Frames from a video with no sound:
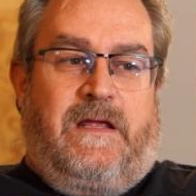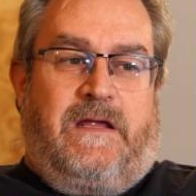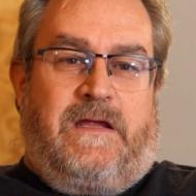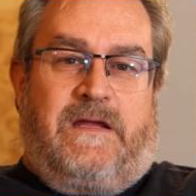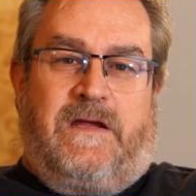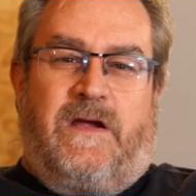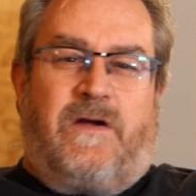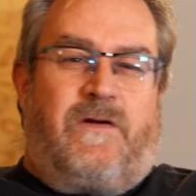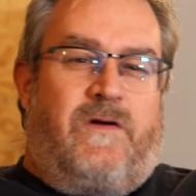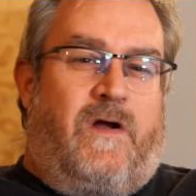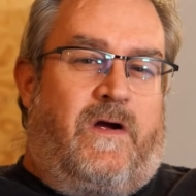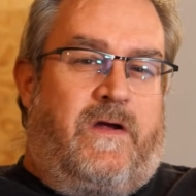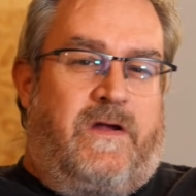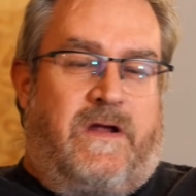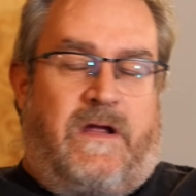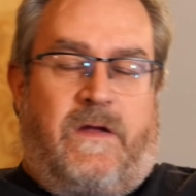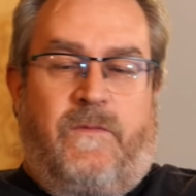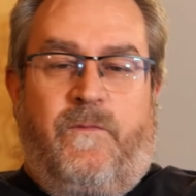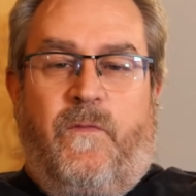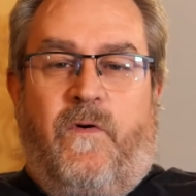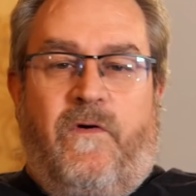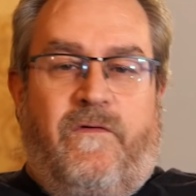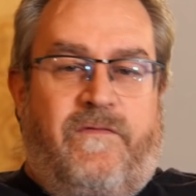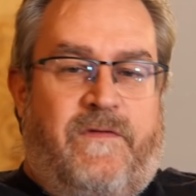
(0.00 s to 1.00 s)
You know, you
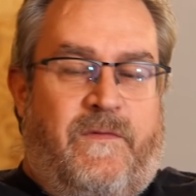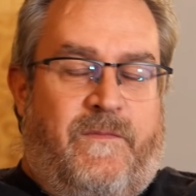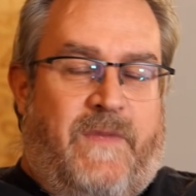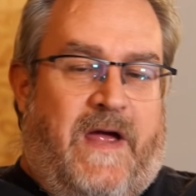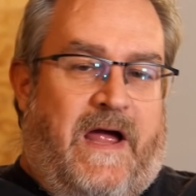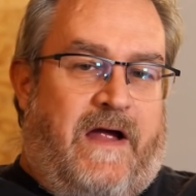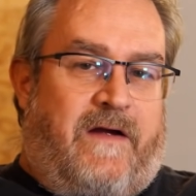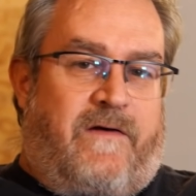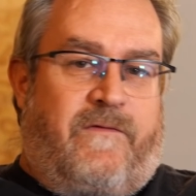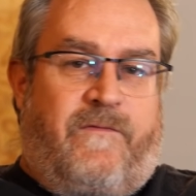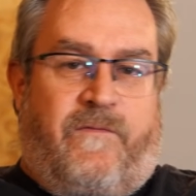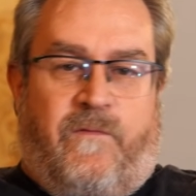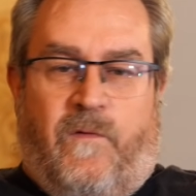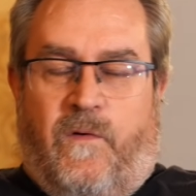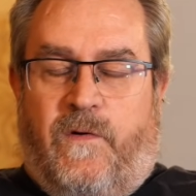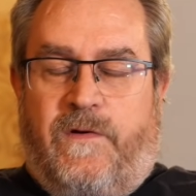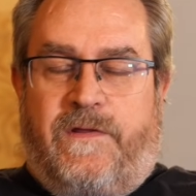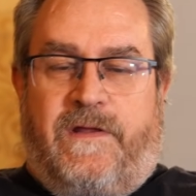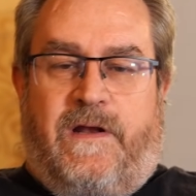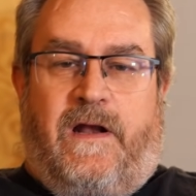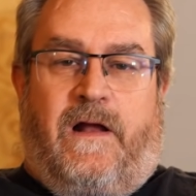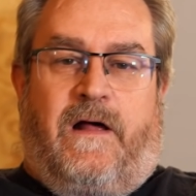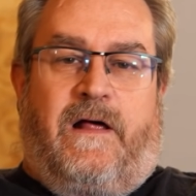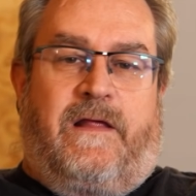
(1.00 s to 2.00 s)
can move them back and
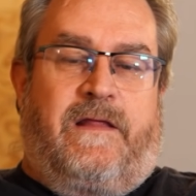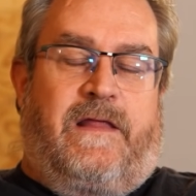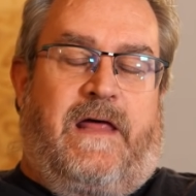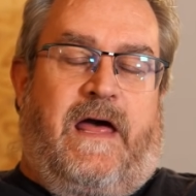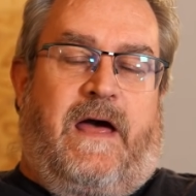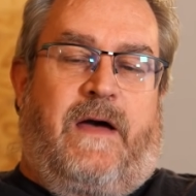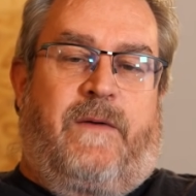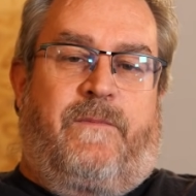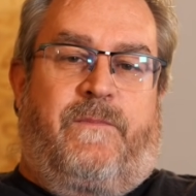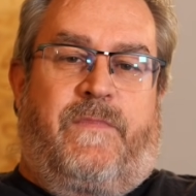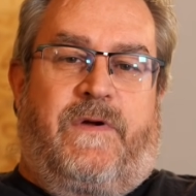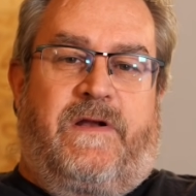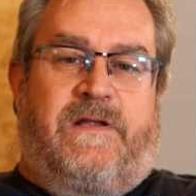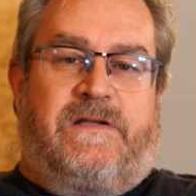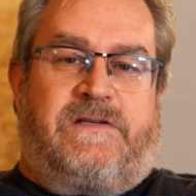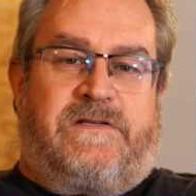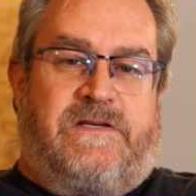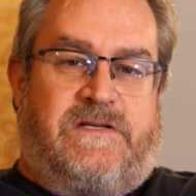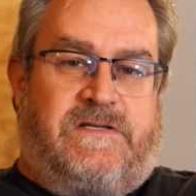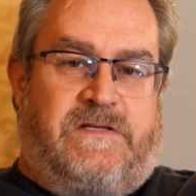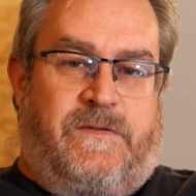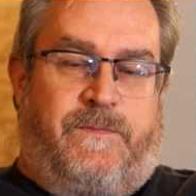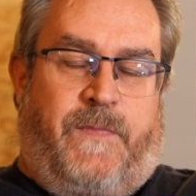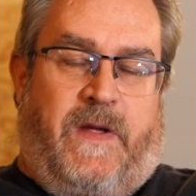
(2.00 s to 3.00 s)
forth and all that, but it's
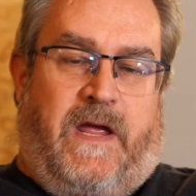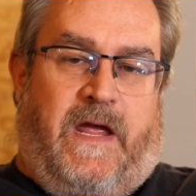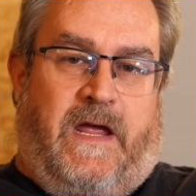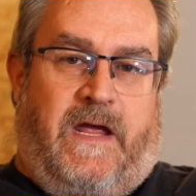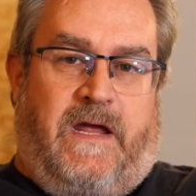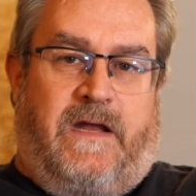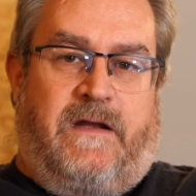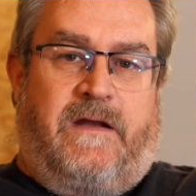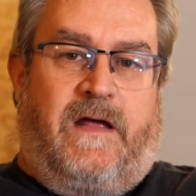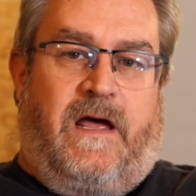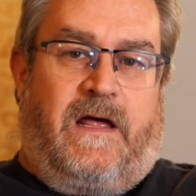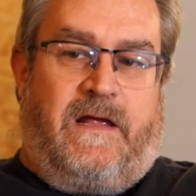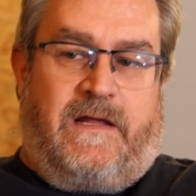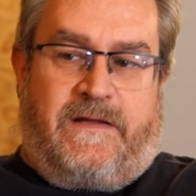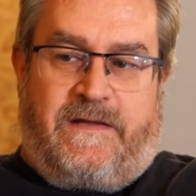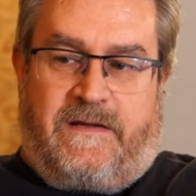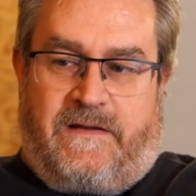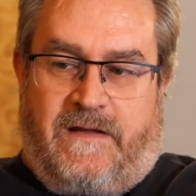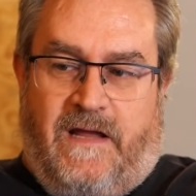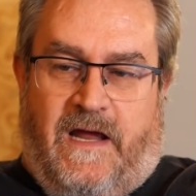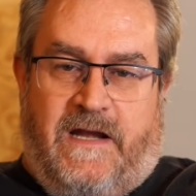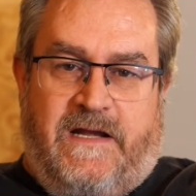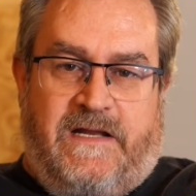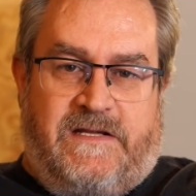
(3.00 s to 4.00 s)
just a pain.
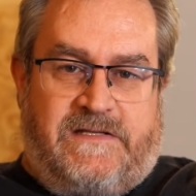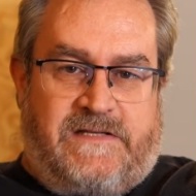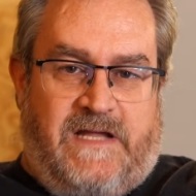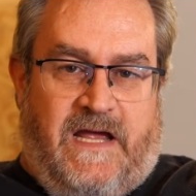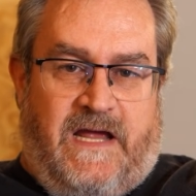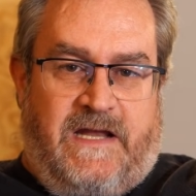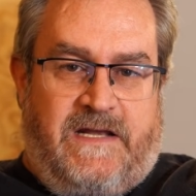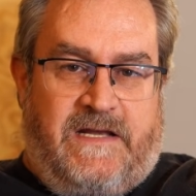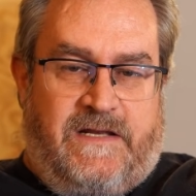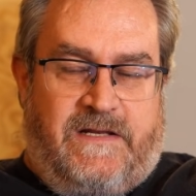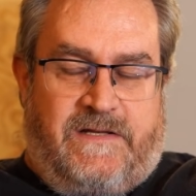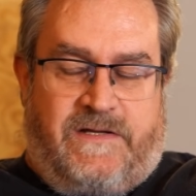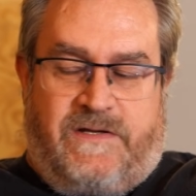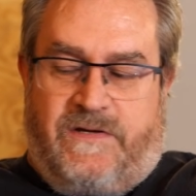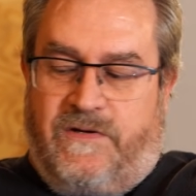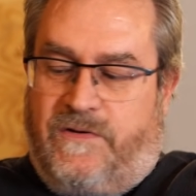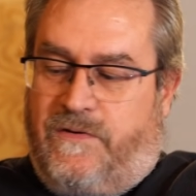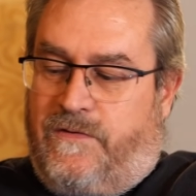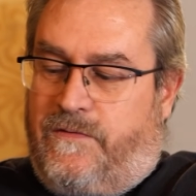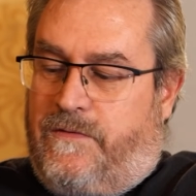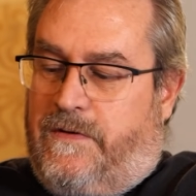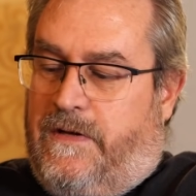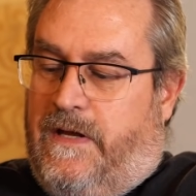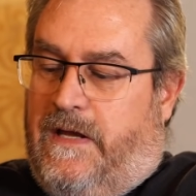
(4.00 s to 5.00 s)
I decided
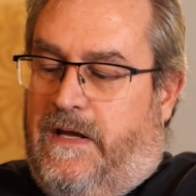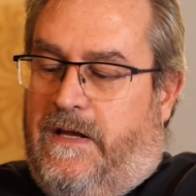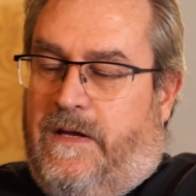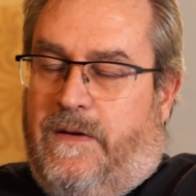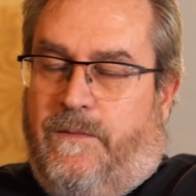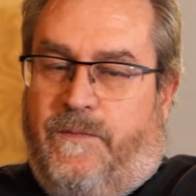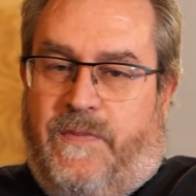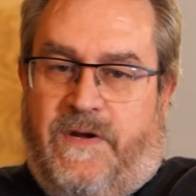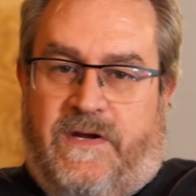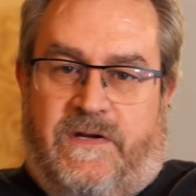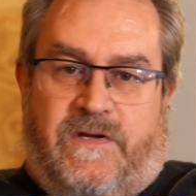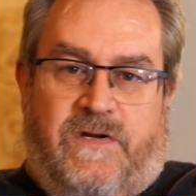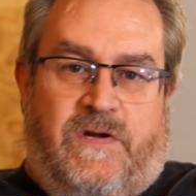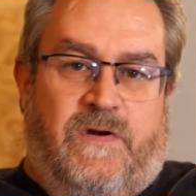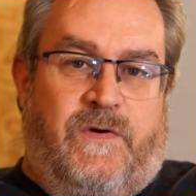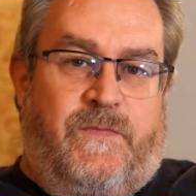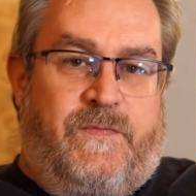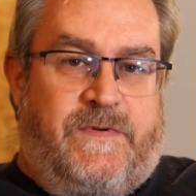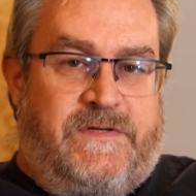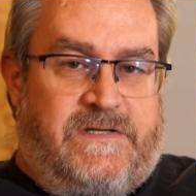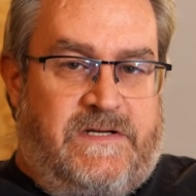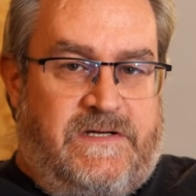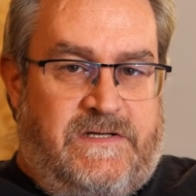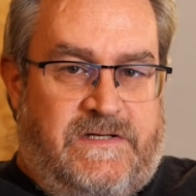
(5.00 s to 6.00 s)
to pick two
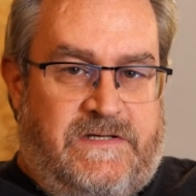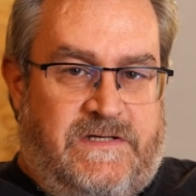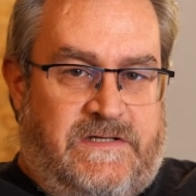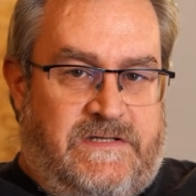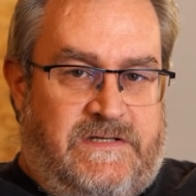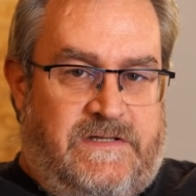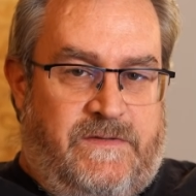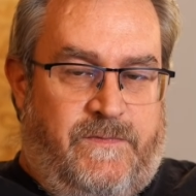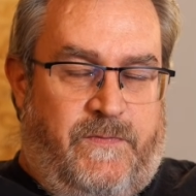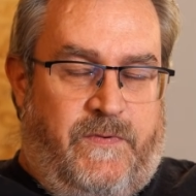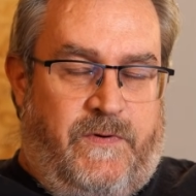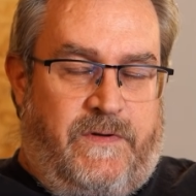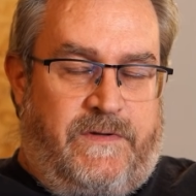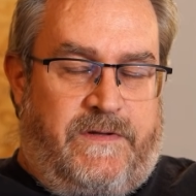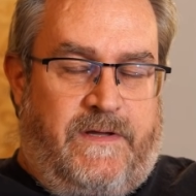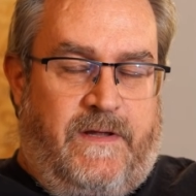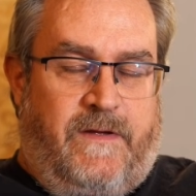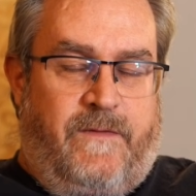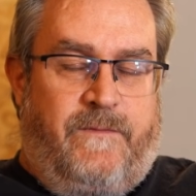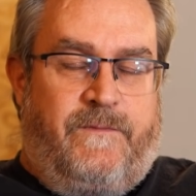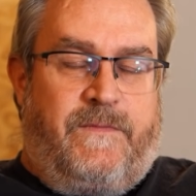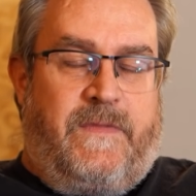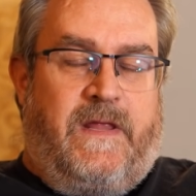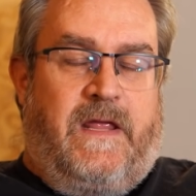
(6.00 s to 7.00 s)
positions to put
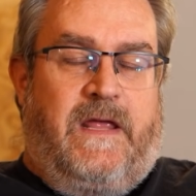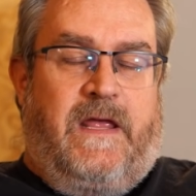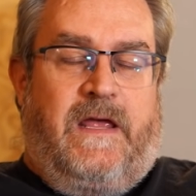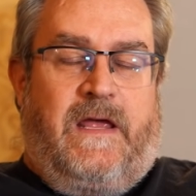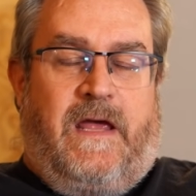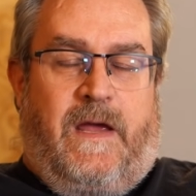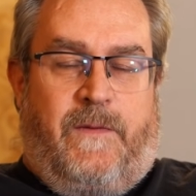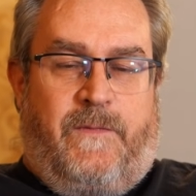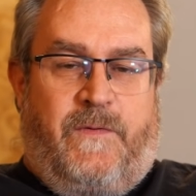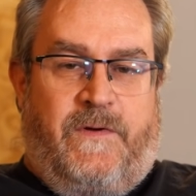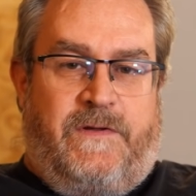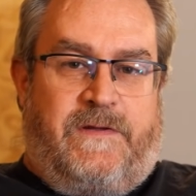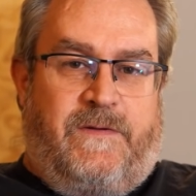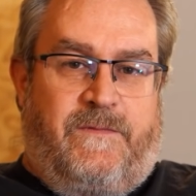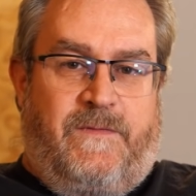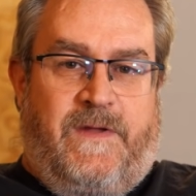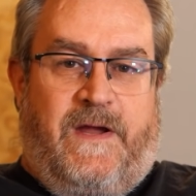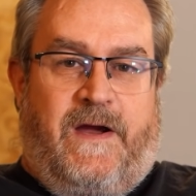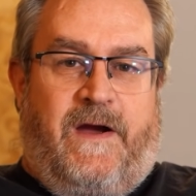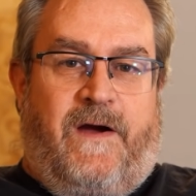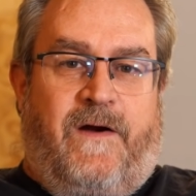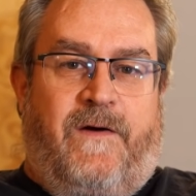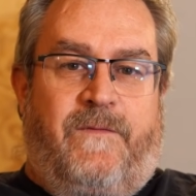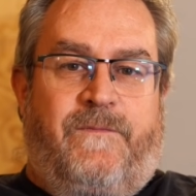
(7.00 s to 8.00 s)
them. I put them
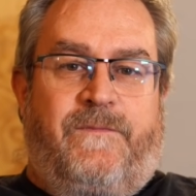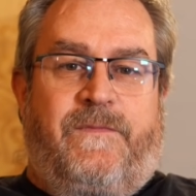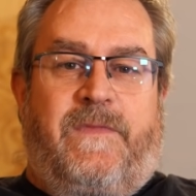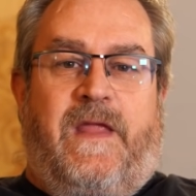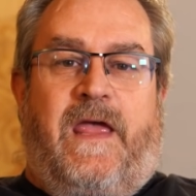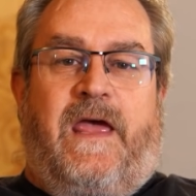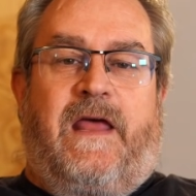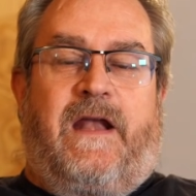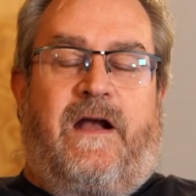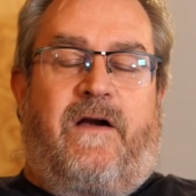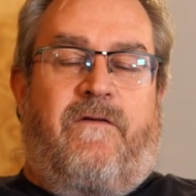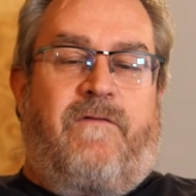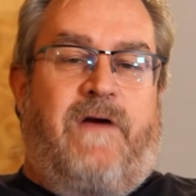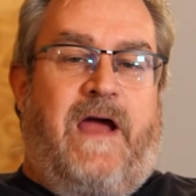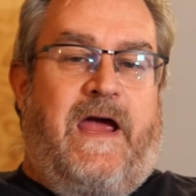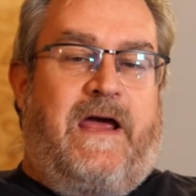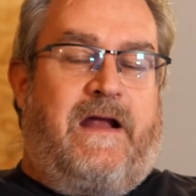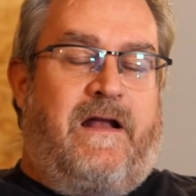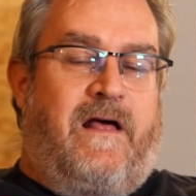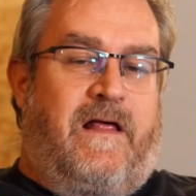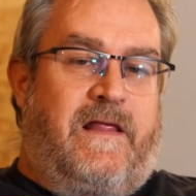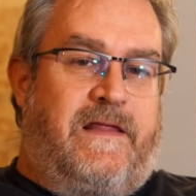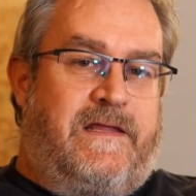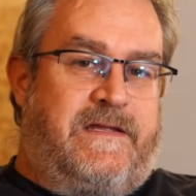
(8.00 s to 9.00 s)
there and I
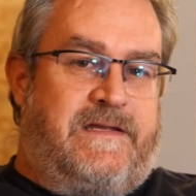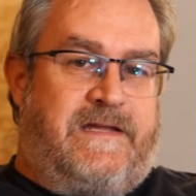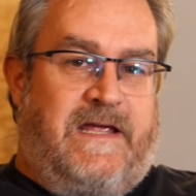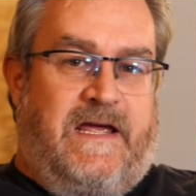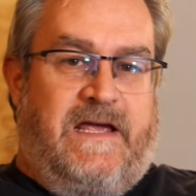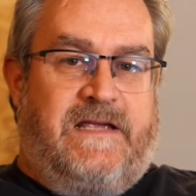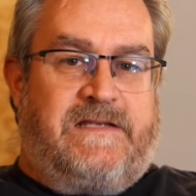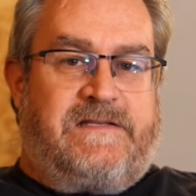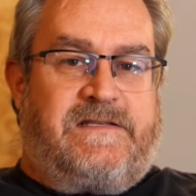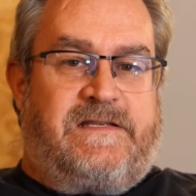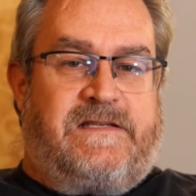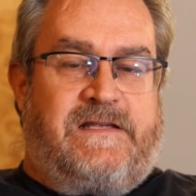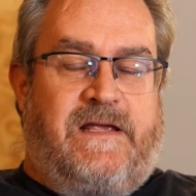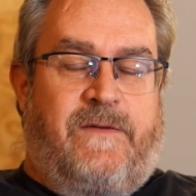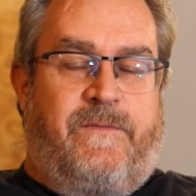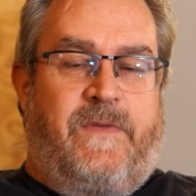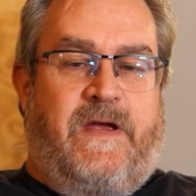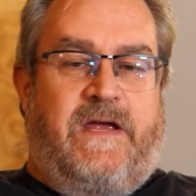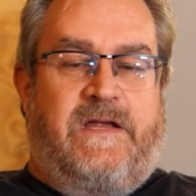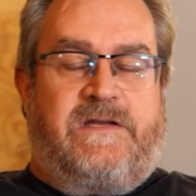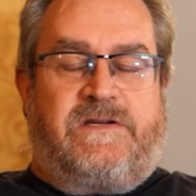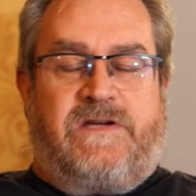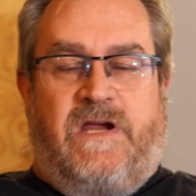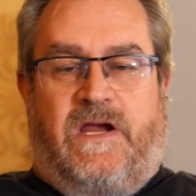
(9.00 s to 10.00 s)
ran all the tests as I
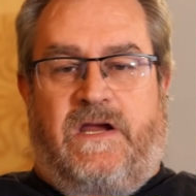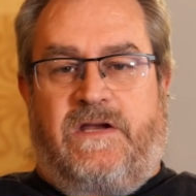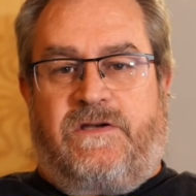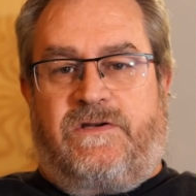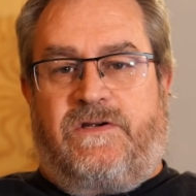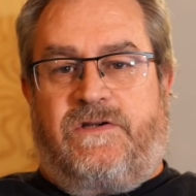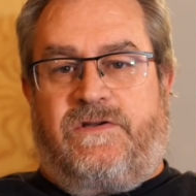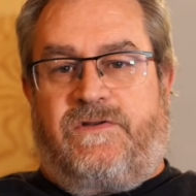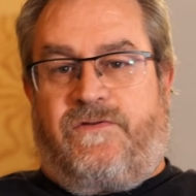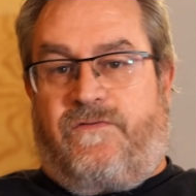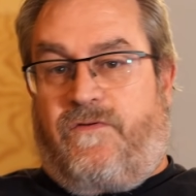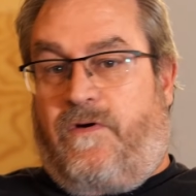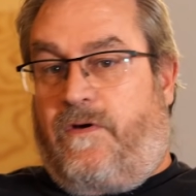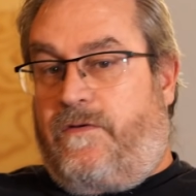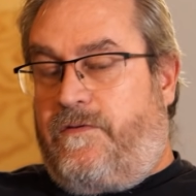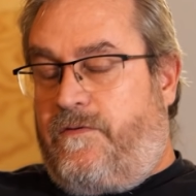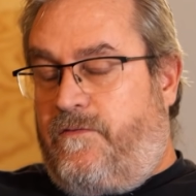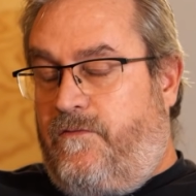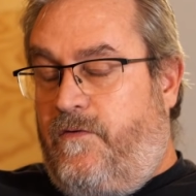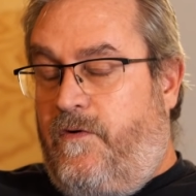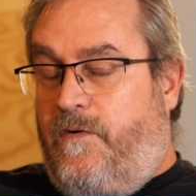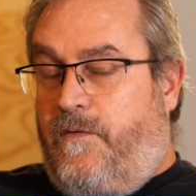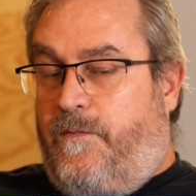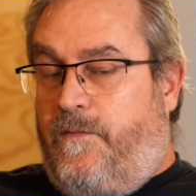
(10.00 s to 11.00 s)
made changes throughout
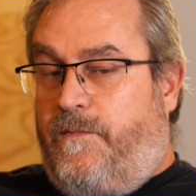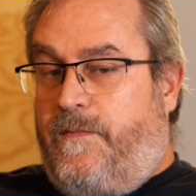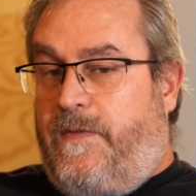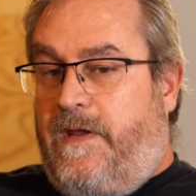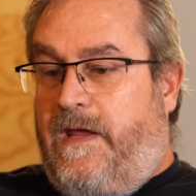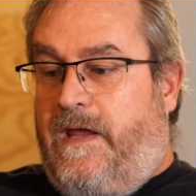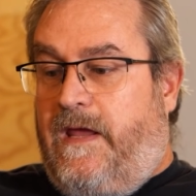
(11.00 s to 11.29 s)
the room.